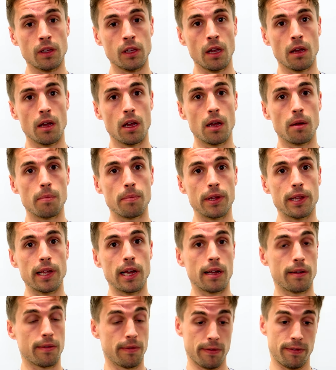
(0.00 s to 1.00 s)
uh, but
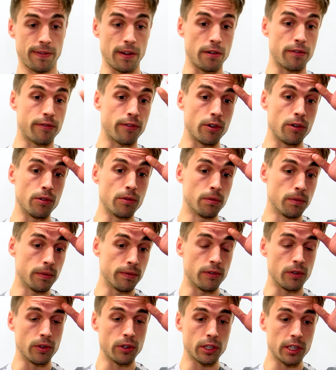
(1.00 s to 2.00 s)
that fell through
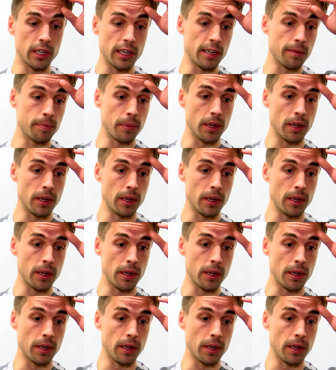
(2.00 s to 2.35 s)
unfortunately.